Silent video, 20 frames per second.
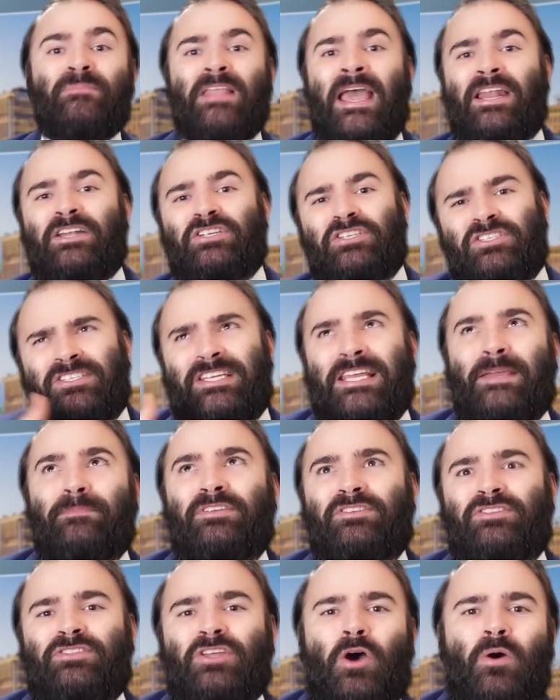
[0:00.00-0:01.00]
And it just
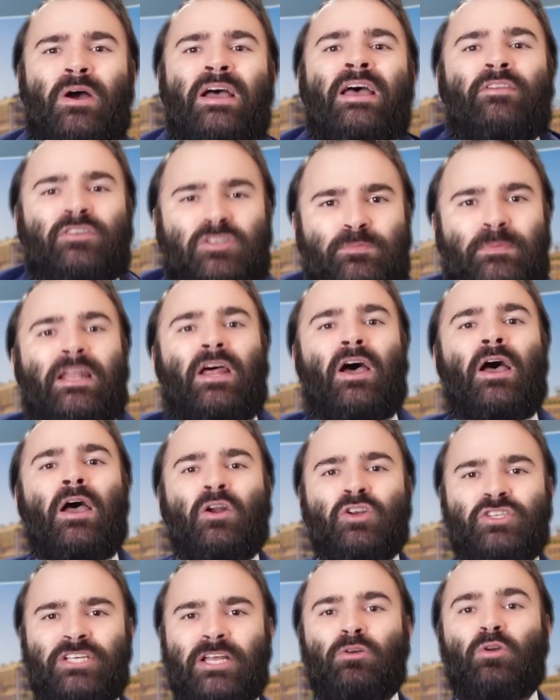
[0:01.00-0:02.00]
seems as though there's been a
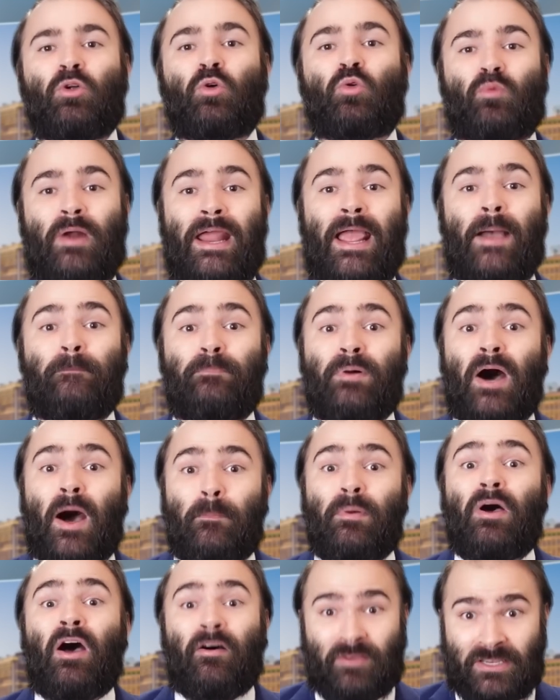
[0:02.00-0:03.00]
general
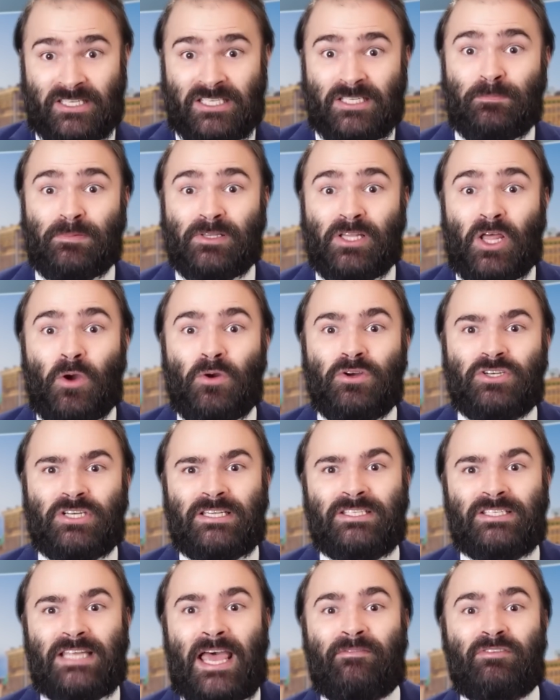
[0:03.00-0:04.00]
ramp-up of
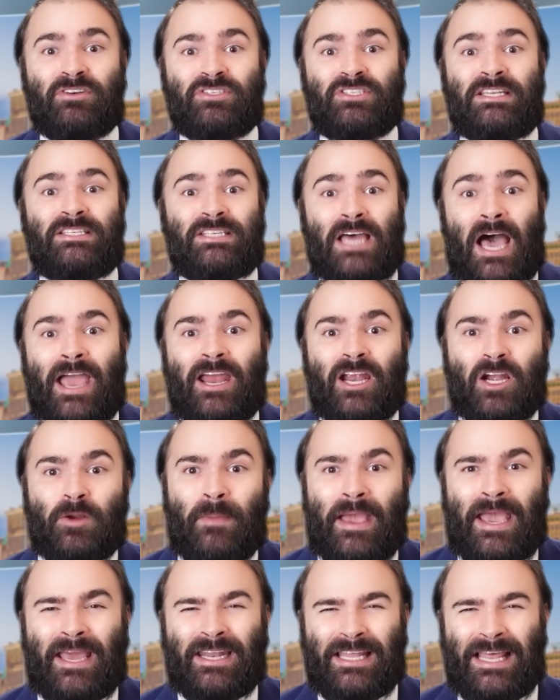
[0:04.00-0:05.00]
explosions ever since Iron
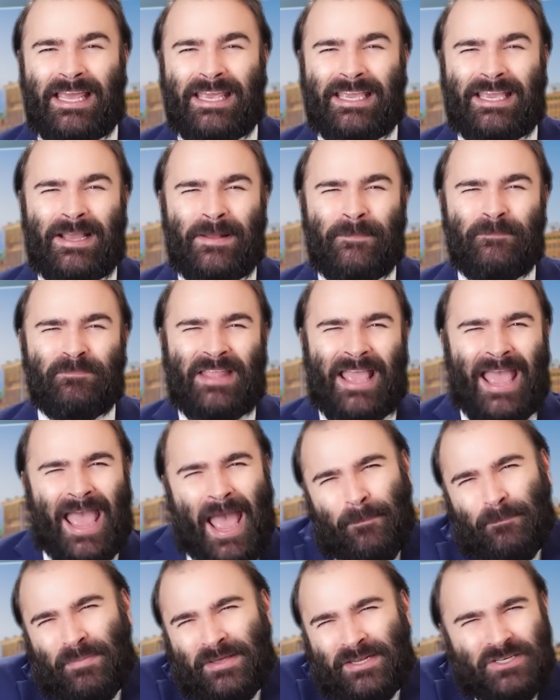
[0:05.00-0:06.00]
Man, like,
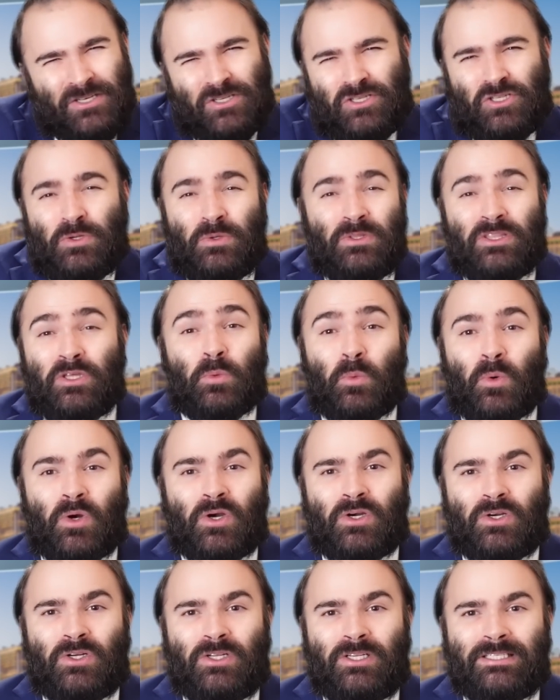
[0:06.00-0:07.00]
happened to the
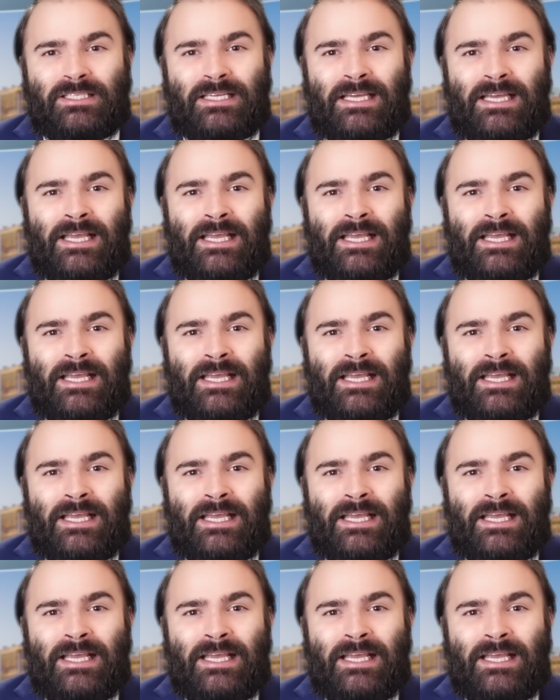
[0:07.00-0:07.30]
world,